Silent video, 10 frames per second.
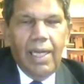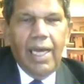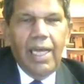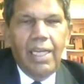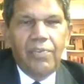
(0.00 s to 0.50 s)

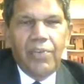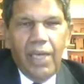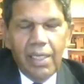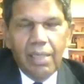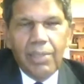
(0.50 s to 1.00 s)
And if a
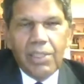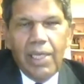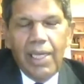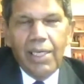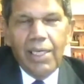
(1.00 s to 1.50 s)
High
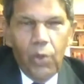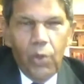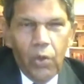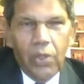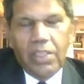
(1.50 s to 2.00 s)
Commissioner
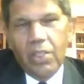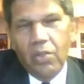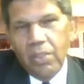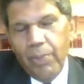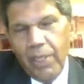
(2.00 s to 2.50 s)
ignores
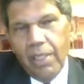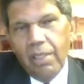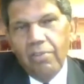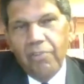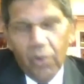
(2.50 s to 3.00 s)
those
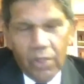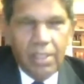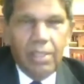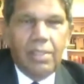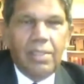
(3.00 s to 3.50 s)
political
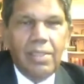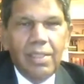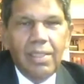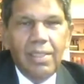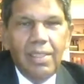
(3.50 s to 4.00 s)
forces,
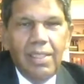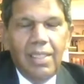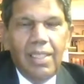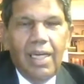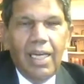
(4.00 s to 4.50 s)

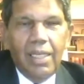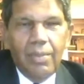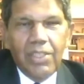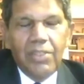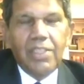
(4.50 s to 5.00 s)
the High
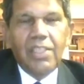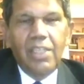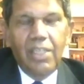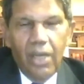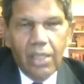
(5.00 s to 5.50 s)
Commissioner is
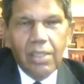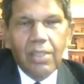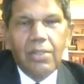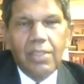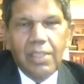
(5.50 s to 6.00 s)
not
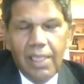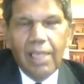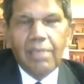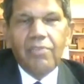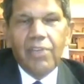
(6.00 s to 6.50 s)
going to
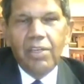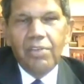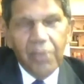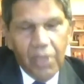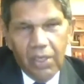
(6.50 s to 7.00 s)
get very
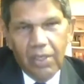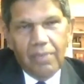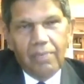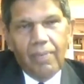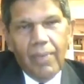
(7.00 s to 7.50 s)
far.
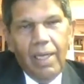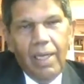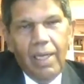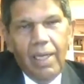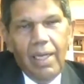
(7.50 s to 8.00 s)

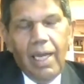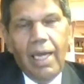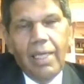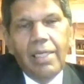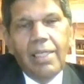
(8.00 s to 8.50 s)
And
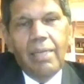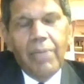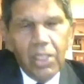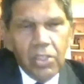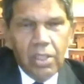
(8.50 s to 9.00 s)
then the
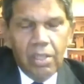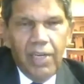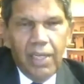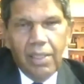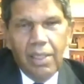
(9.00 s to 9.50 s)
administrative
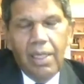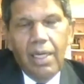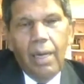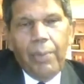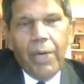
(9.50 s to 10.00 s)
hat,
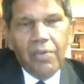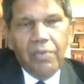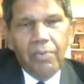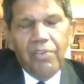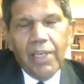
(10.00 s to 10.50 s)
apart
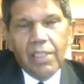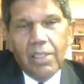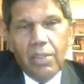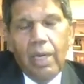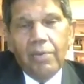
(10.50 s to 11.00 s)
from the fact
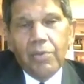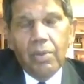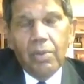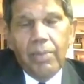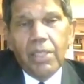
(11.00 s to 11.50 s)
that you have
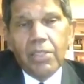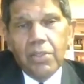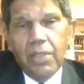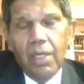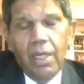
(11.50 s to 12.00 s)
to
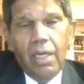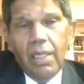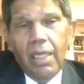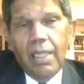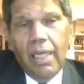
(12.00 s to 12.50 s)
administer,
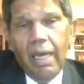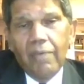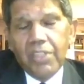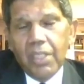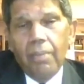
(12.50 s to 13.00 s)
they
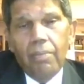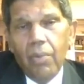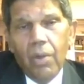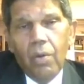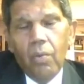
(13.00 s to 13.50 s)
have
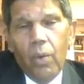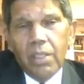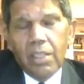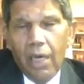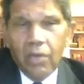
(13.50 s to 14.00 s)
some
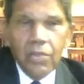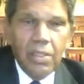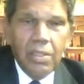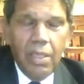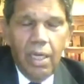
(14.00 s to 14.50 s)

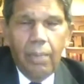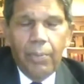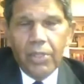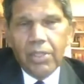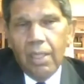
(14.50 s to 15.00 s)
1,000
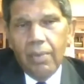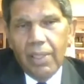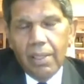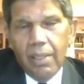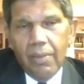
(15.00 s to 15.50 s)
personnel
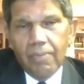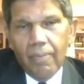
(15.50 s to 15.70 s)
right now.